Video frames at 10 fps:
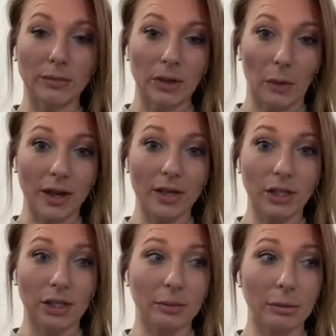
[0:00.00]
So I
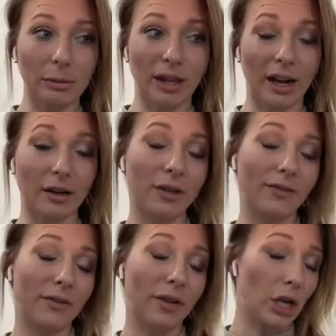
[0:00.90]
actually look to people that I don't
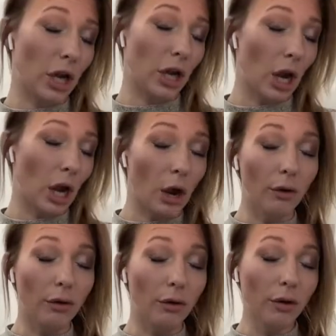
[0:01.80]
even know